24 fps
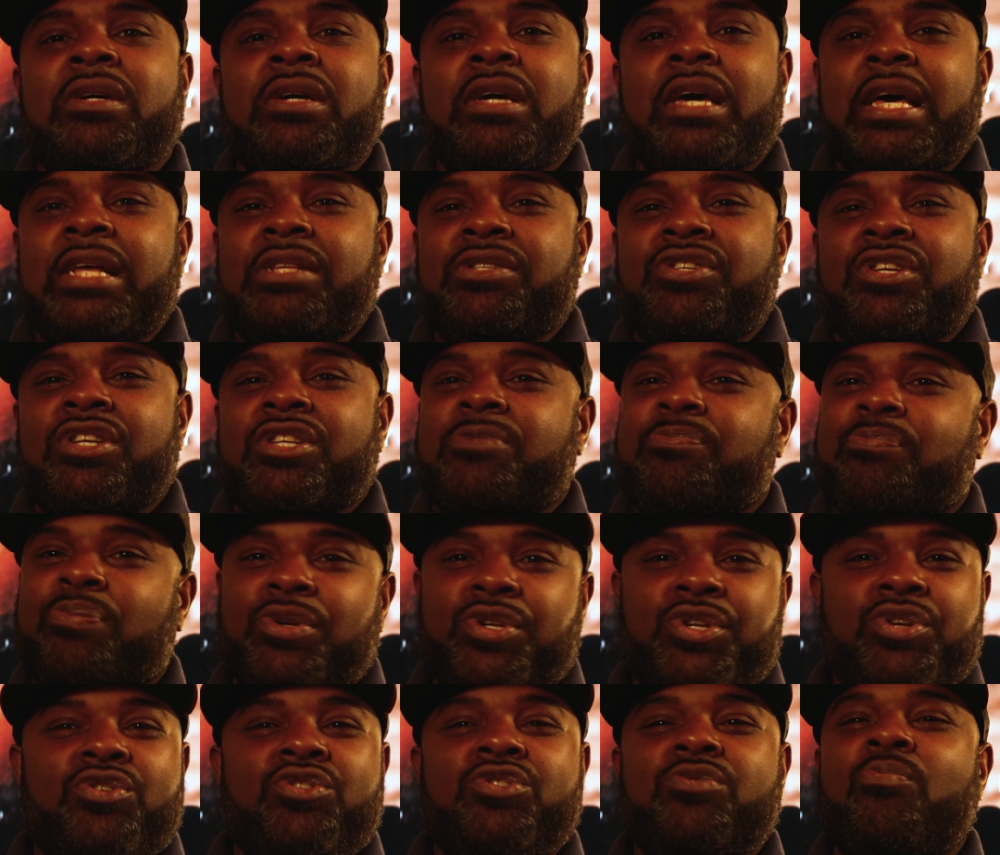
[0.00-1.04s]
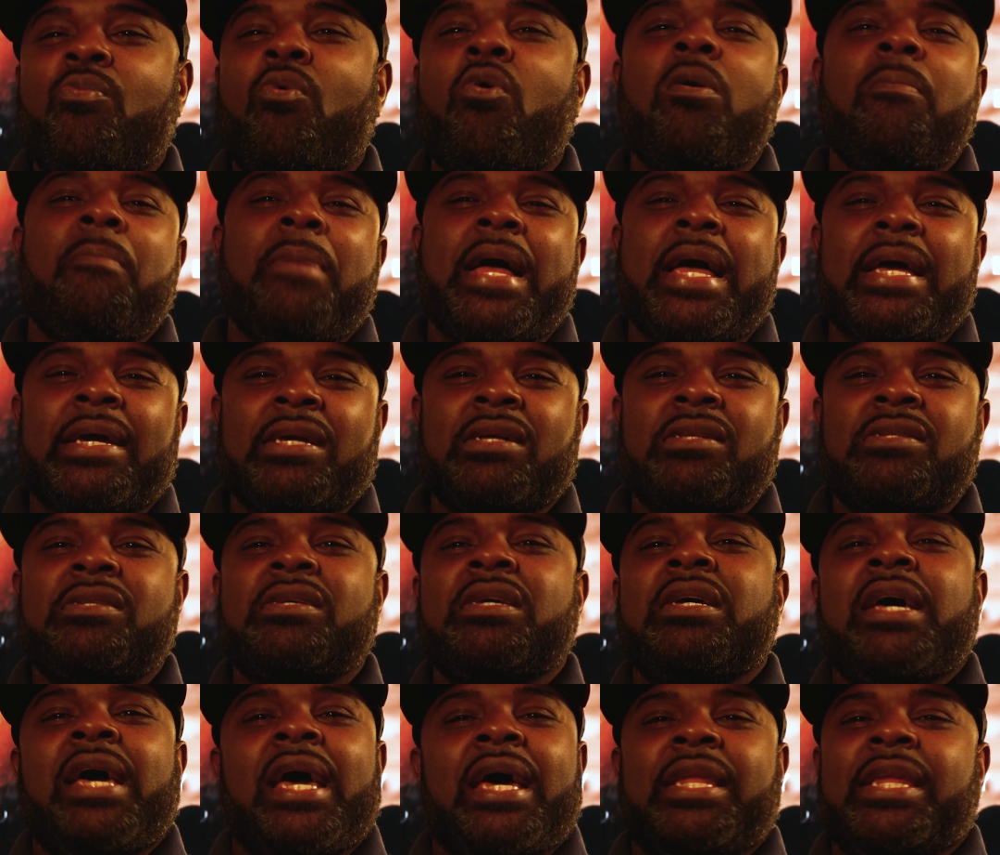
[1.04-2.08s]
and just produced more maggots,
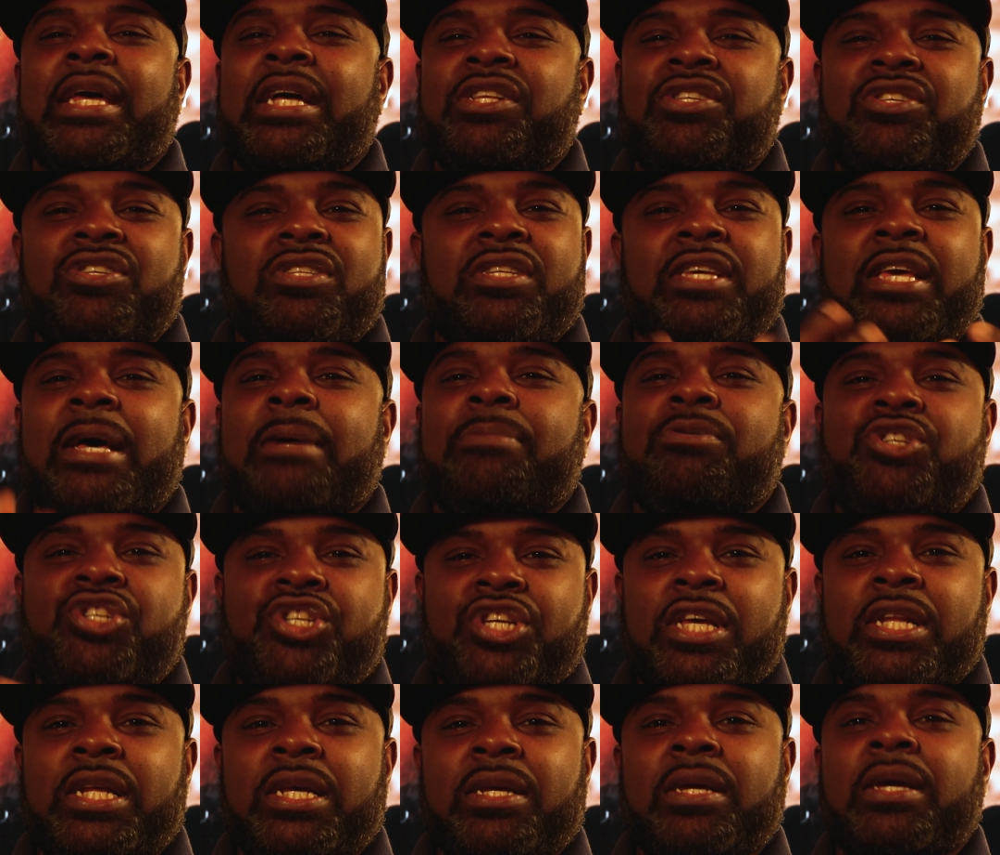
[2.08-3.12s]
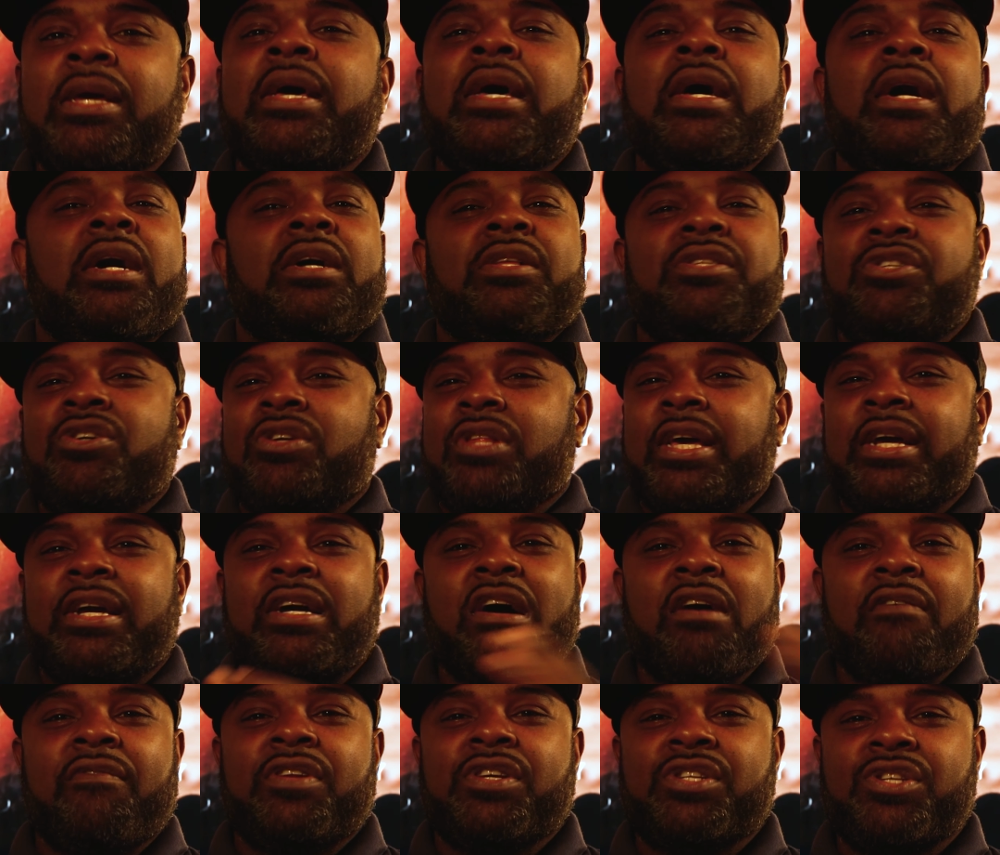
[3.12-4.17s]
and they just kept shitting until they
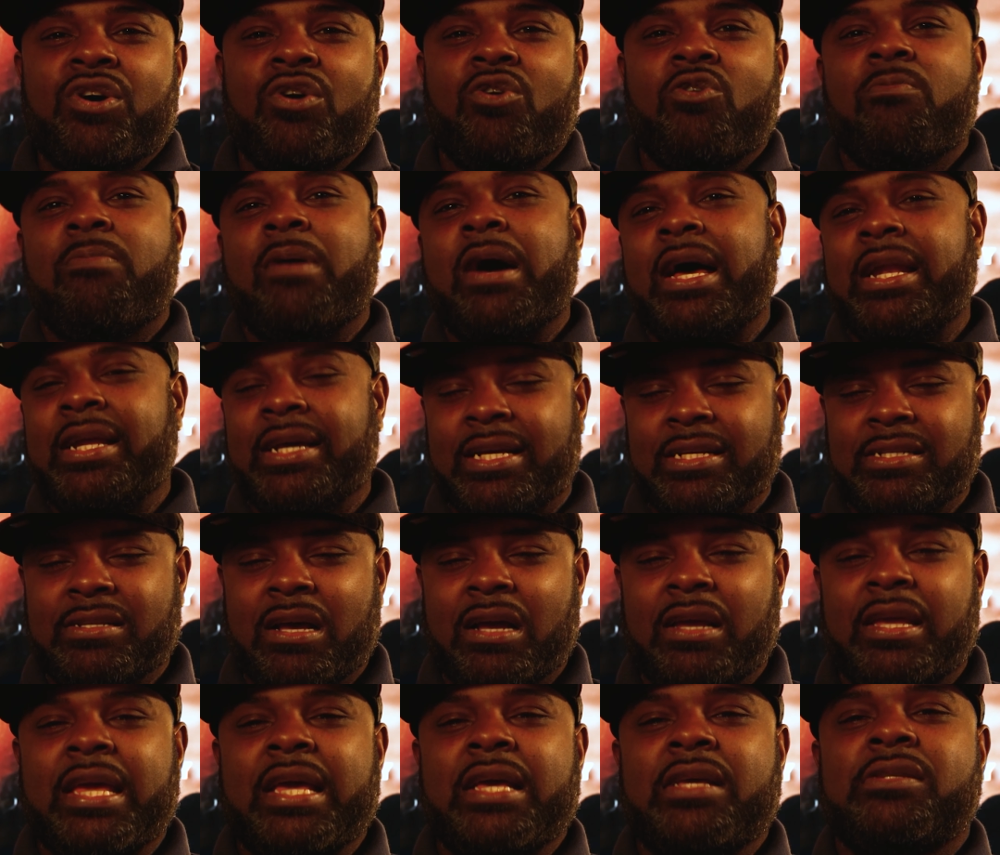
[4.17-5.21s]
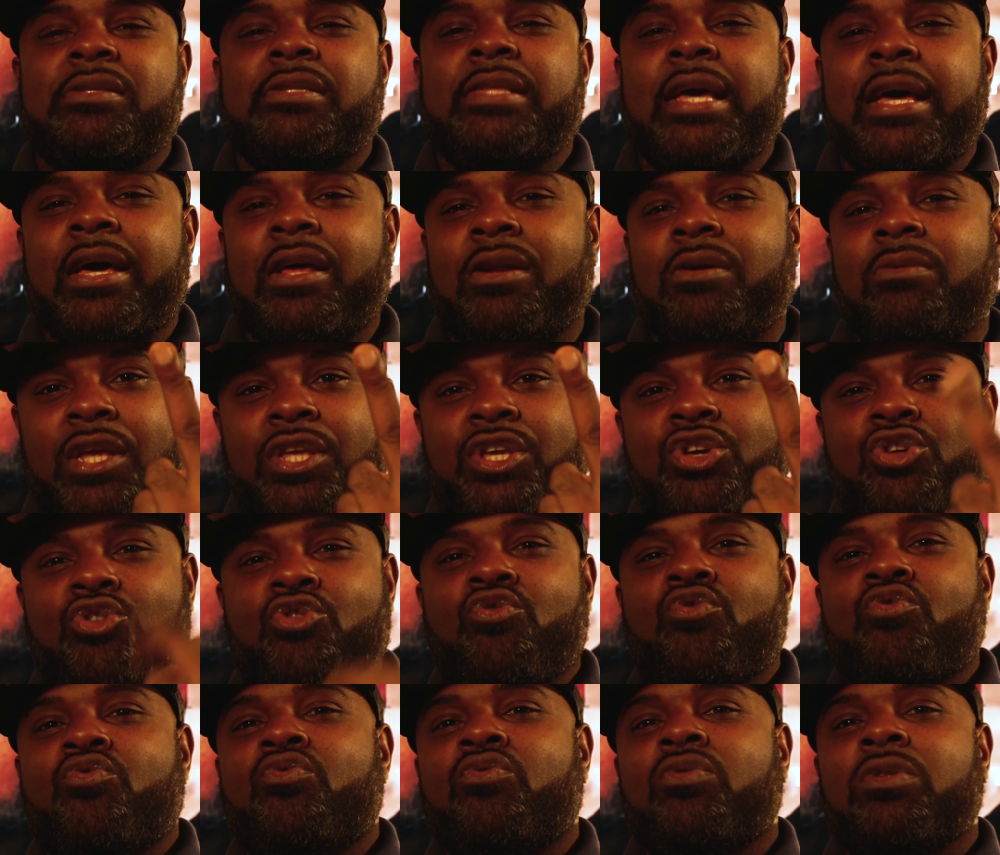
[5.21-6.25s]
covered his whole body, because I can't stand them.
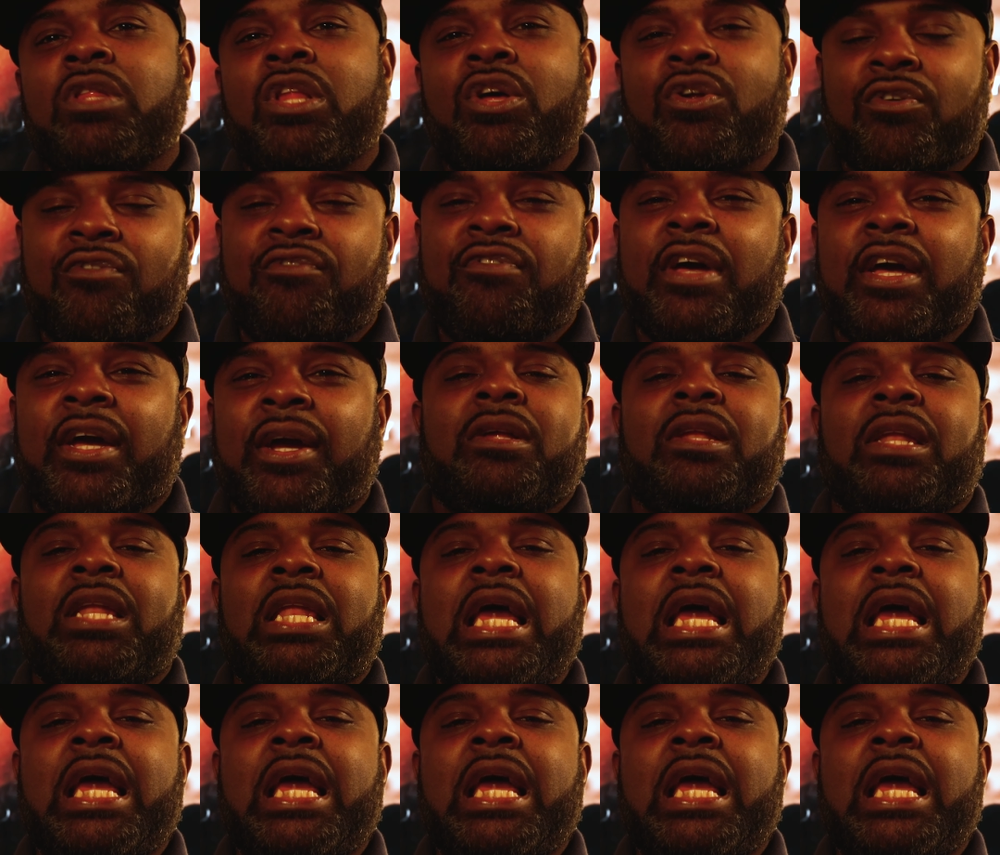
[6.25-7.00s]
You Littlefinger.